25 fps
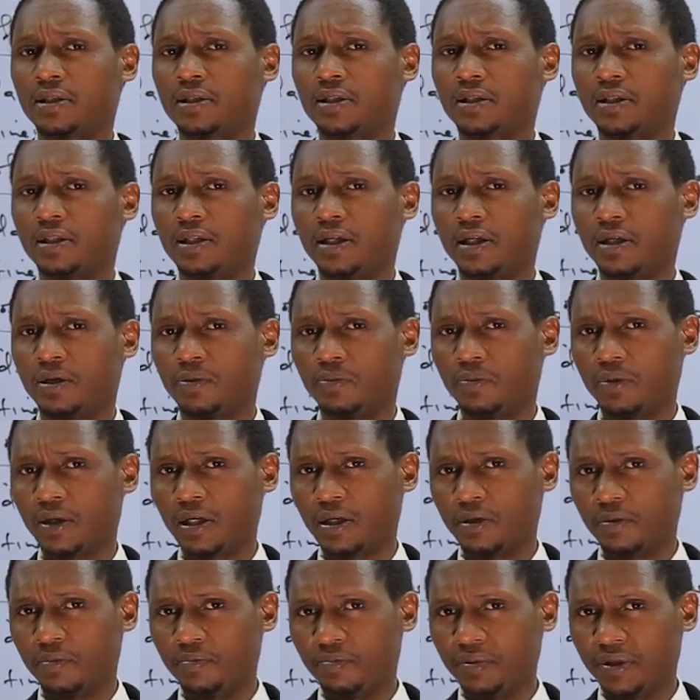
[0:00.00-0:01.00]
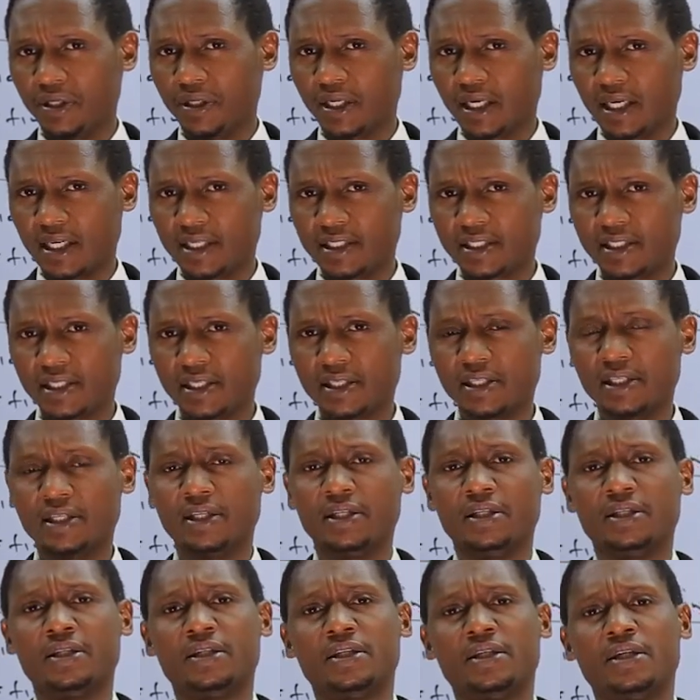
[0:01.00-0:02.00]
they will be entering
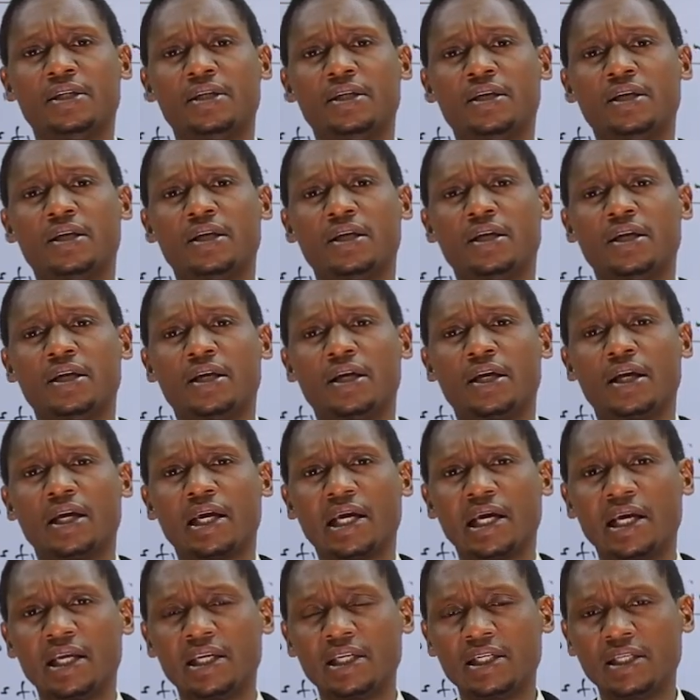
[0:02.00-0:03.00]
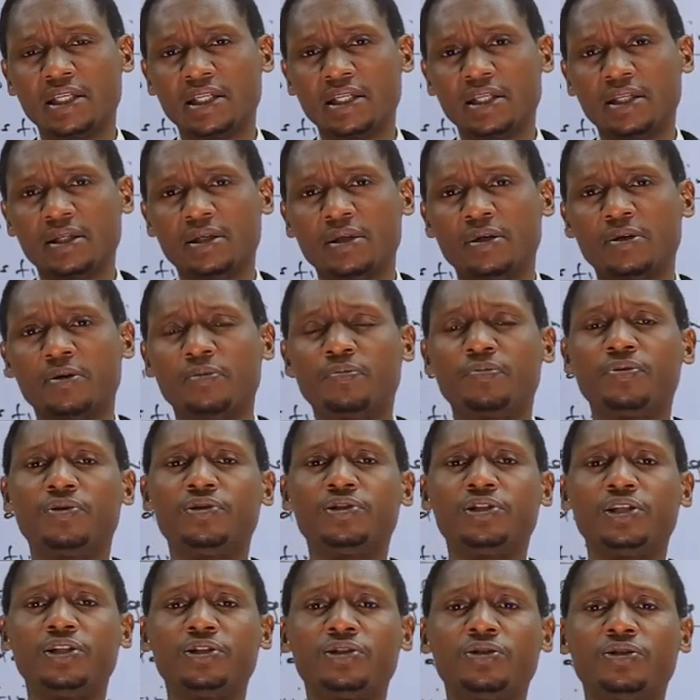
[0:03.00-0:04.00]
any
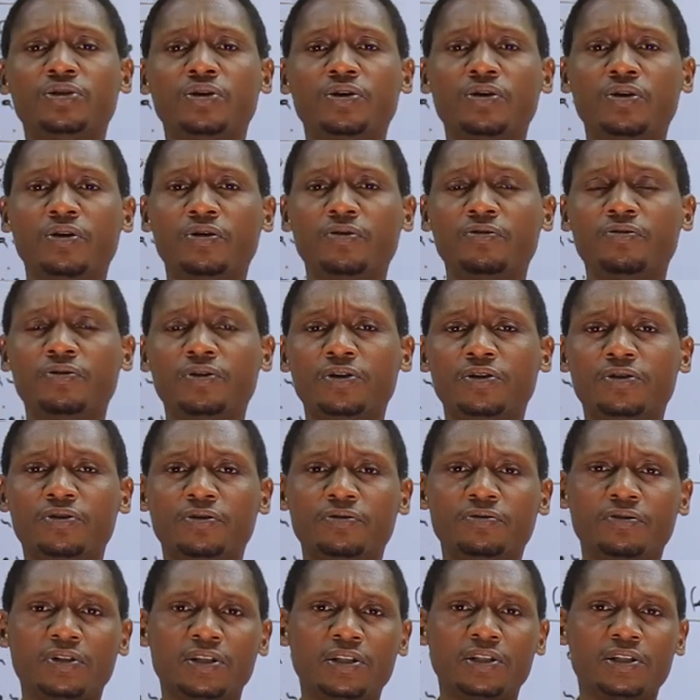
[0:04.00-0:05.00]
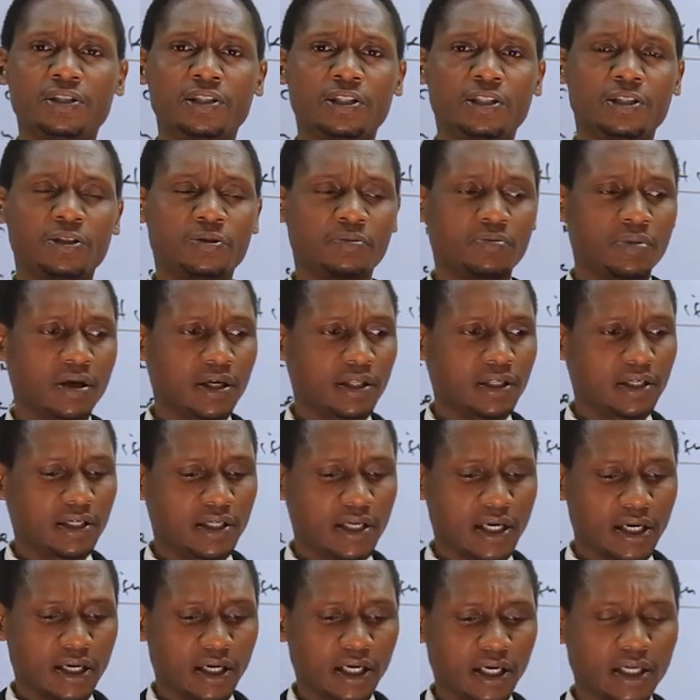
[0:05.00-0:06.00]
potential conflict of interest by the
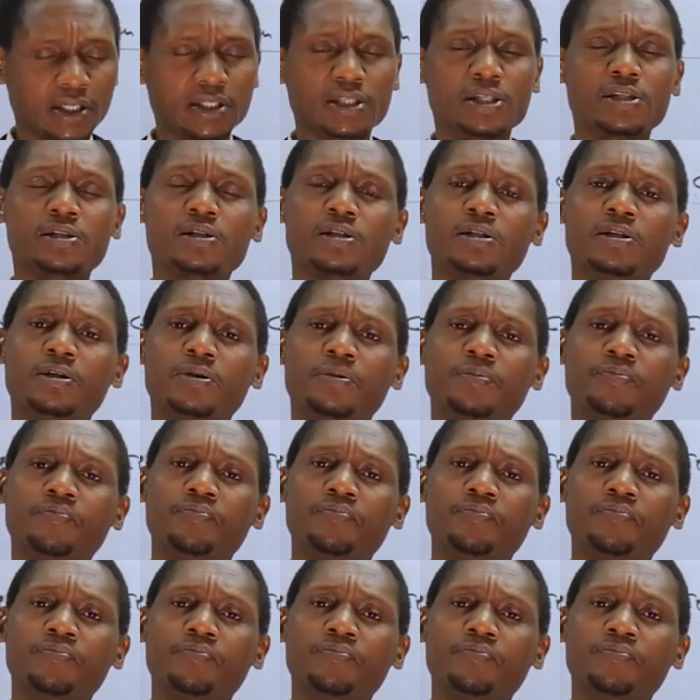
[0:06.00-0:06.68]
directors.